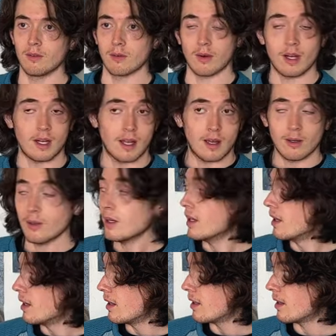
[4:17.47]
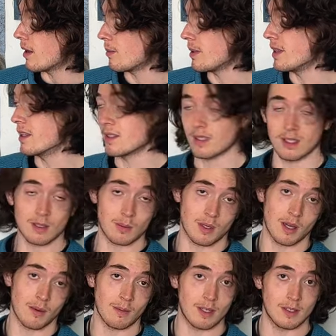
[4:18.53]
right now, I mean, this is
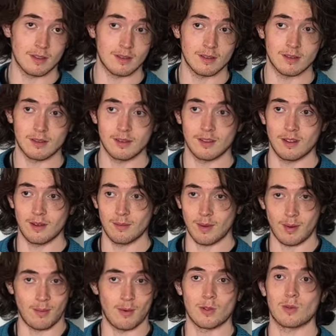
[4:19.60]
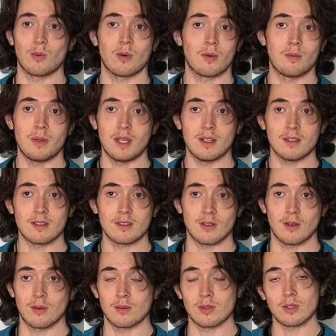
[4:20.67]
becoming my most worn piece,
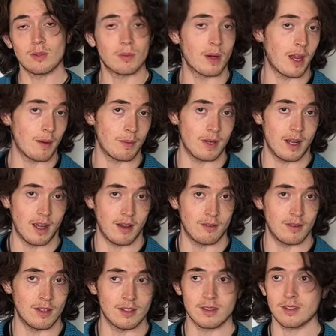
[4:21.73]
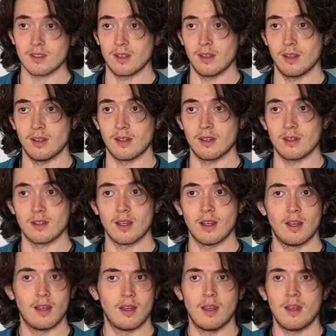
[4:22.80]
so I'm super happy to have this and
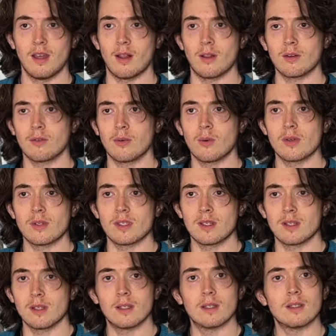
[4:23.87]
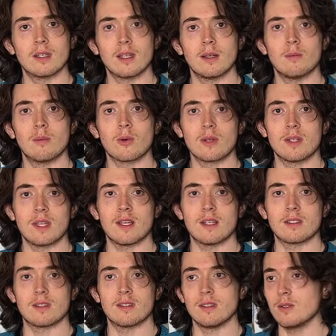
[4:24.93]
I look forward to getting more
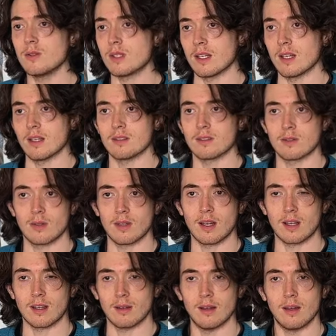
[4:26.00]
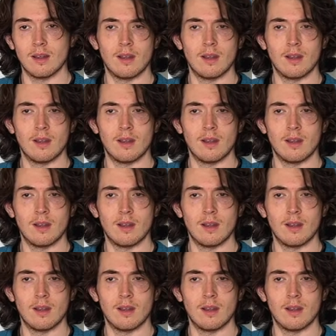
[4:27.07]
days using it so then I can